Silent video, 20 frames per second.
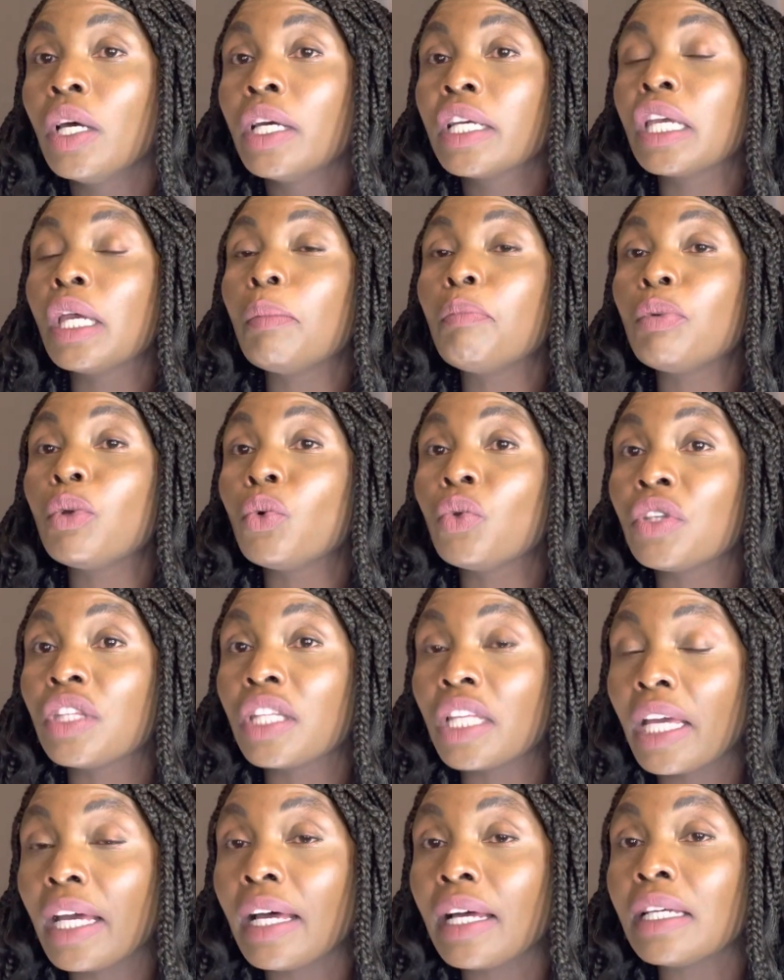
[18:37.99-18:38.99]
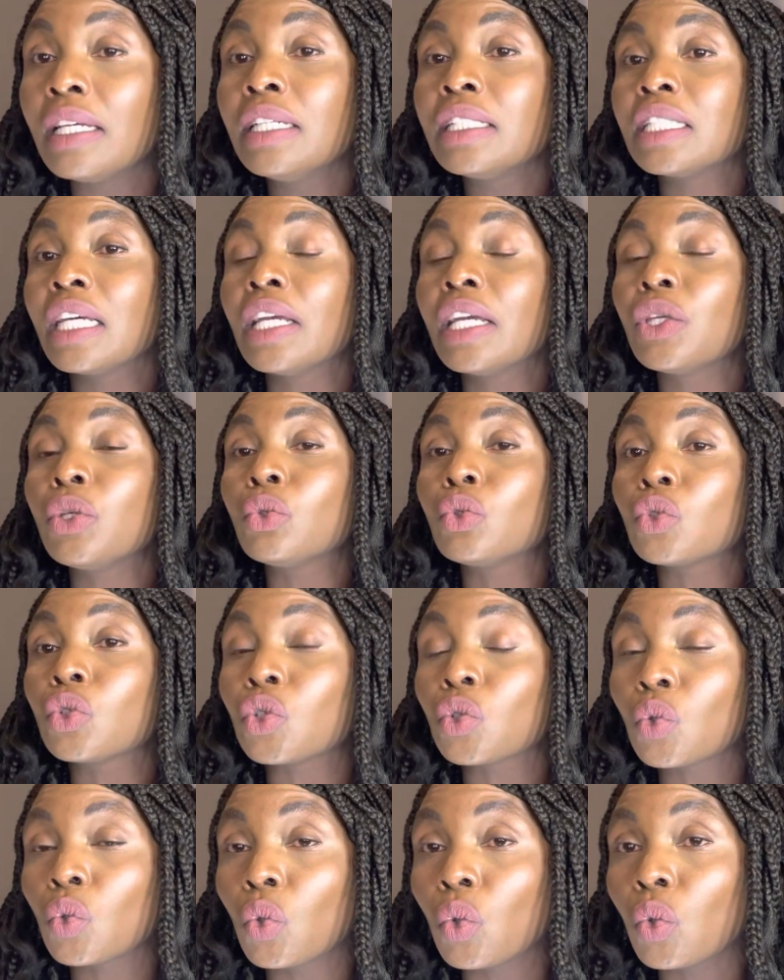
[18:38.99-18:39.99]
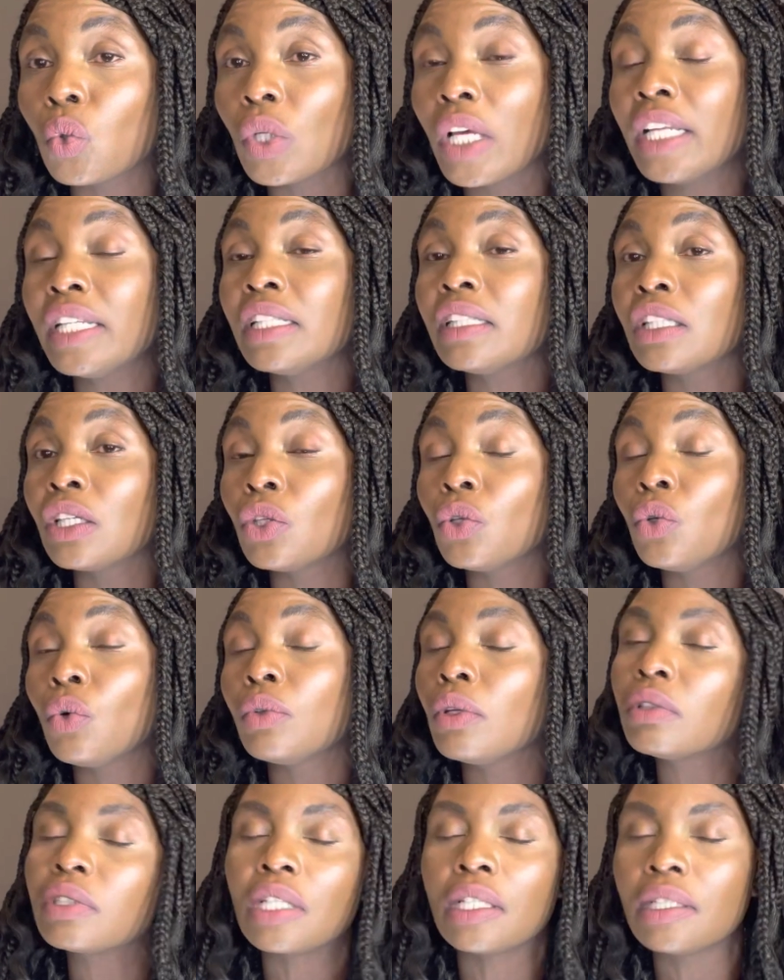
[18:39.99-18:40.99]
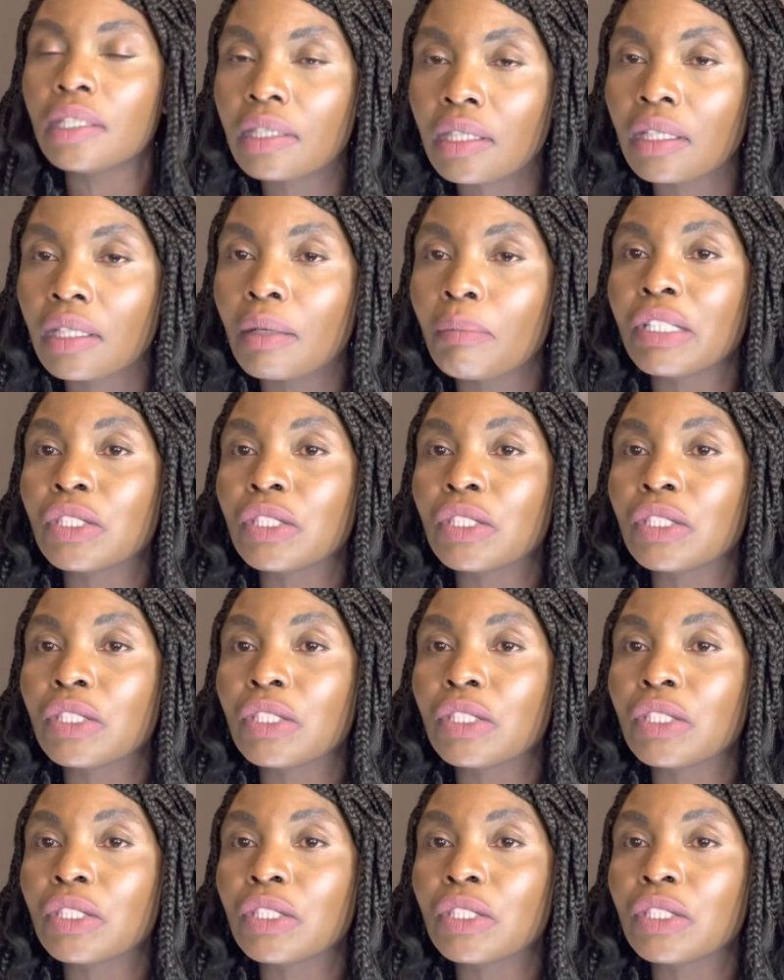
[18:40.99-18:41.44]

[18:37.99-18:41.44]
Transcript: keep you there, take you to school, not anything,